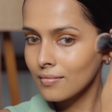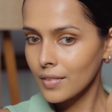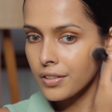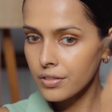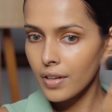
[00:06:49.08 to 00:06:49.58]

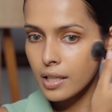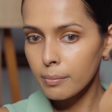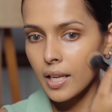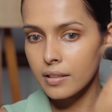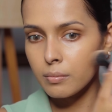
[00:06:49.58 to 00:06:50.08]
It's very
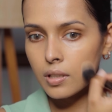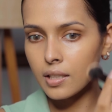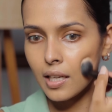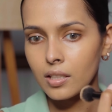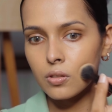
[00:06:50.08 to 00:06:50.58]

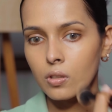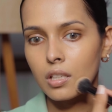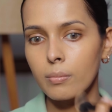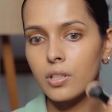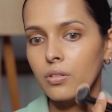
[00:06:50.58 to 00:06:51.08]
blendable, can
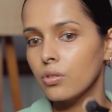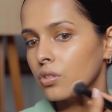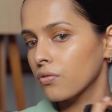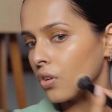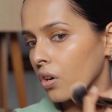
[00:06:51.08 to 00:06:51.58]
totally be
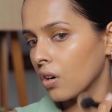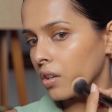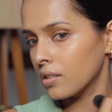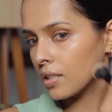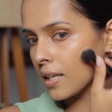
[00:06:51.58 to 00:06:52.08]
used for
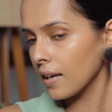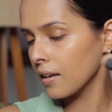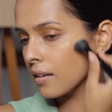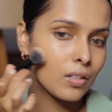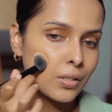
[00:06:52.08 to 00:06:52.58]

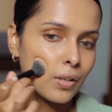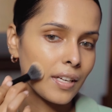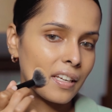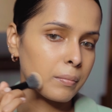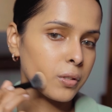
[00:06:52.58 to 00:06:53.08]
contouring. Also, I
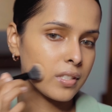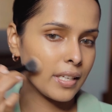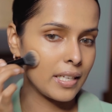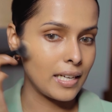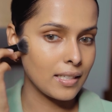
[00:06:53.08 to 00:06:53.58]
am
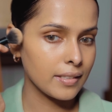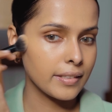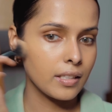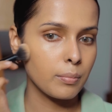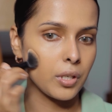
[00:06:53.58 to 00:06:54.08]
using as
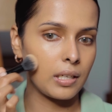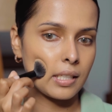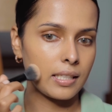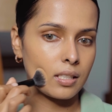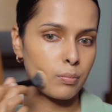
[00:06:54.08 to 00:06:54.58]
little
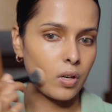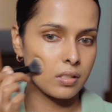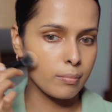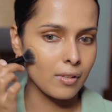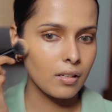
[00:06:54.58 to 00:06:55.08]
product as
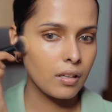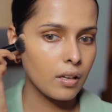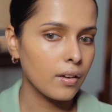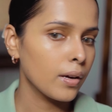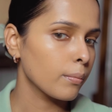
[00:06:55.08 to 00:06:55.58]
possible
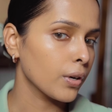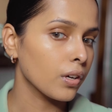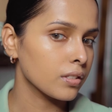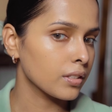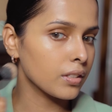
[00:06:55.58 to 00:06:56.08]

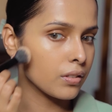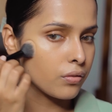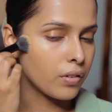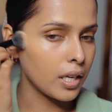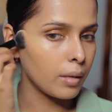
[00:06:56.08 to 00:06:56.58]
because this is
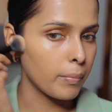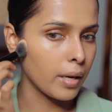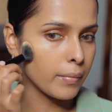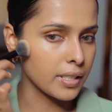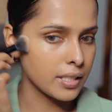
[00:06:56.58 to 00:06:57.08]
very
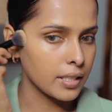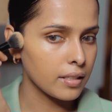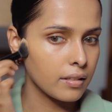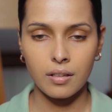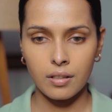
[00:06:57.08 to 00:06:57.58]
pigmented.